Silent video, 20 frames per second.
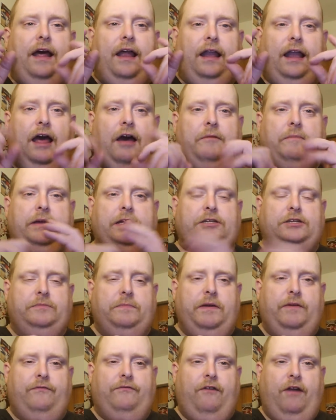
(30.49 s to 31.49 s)
Allow Me to
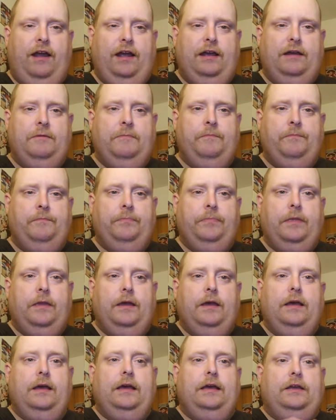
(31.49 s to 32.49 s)
Be Frank.
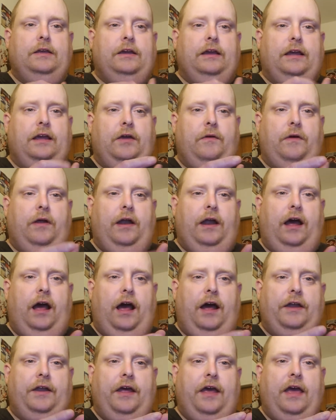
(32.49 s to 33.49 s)
You can hear it
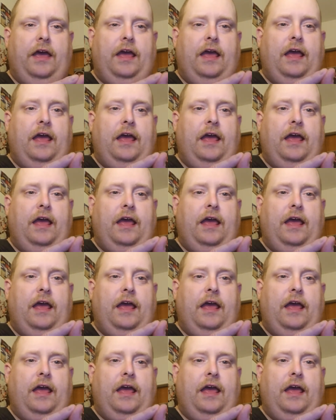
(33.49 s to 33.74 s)
on